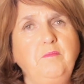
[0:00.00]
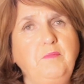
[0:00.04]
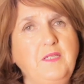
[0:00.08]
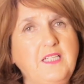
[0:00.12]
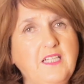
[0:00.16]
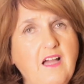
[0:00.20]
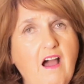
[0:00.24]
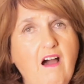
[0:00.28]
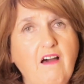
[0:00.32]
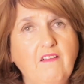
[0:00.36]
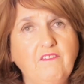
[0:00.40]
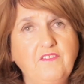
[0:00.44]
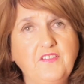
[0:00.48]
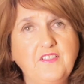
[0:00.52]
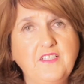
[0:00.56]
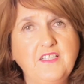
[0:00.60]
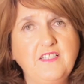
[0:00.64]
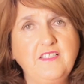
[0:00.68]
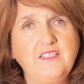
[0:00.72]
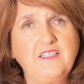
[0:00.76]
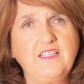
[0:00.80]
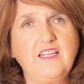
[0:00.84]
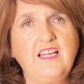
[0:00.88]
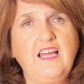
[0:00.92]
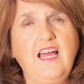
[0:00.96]
Be
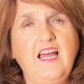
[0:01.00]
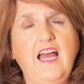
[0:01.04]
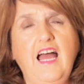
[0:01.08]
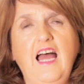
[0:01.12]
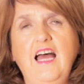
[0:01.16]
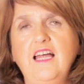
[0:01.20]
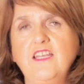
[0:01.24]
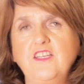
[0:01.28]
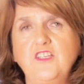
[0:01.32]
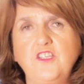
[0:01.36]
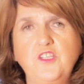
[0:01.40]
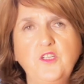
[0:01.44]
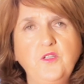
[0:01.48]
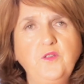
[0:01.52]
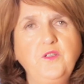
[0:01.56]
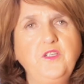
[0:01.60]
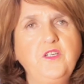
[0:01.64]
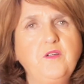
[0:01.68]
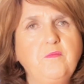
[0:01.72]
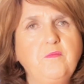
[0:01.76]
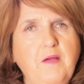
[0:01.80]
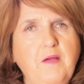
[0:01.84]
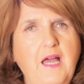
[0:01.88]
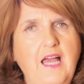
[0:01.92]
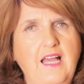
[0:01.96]
confident and do
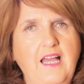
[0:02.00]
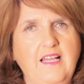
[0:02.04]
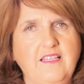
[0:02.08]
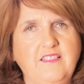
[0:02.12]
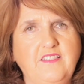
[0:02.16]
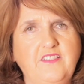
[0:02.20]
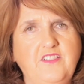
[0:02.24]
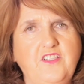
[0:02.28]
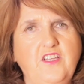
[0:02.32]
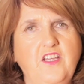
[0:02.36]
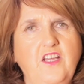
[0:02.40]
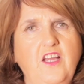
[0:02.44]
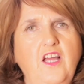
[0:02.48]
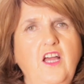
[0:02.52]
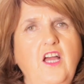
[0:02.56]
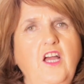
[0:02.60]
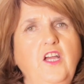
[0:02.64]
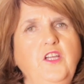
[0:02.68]
best.